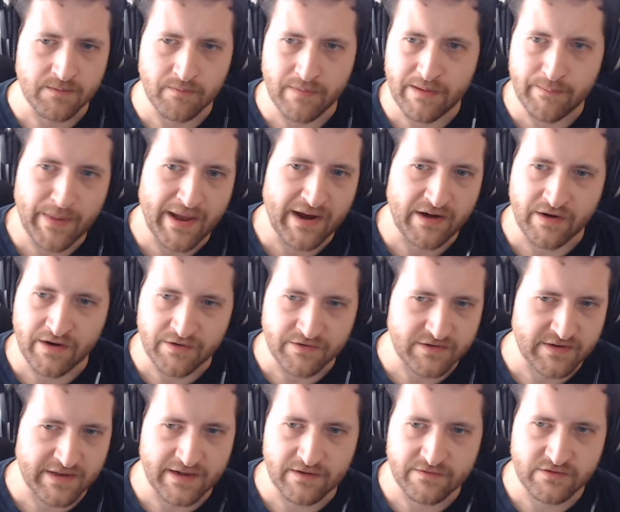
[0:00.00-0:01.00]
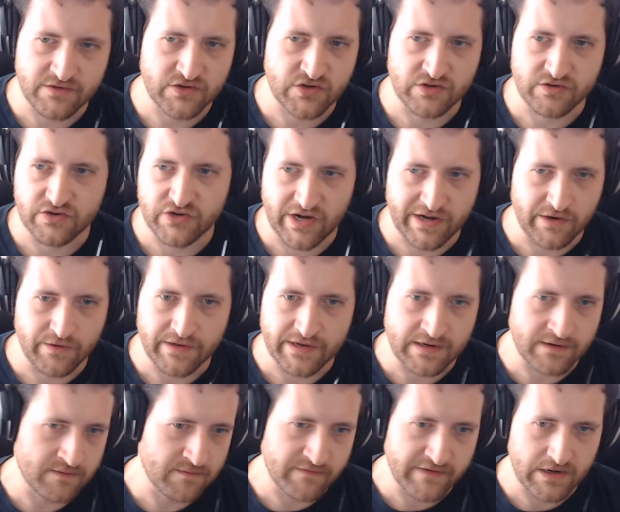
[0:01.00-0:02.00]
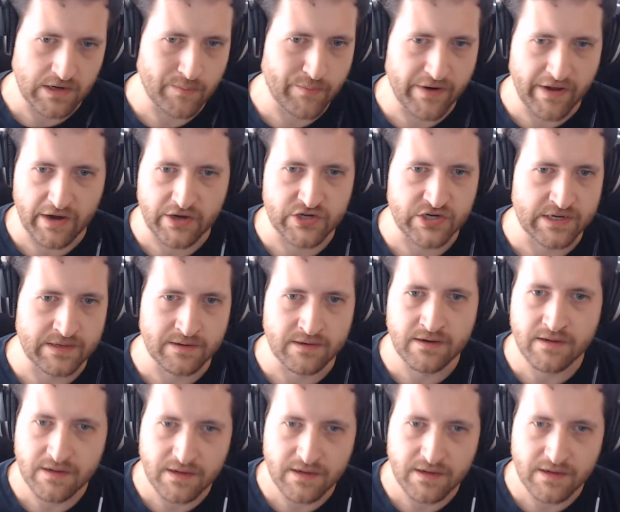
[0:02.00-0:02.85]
My background is kind of just generally in video production,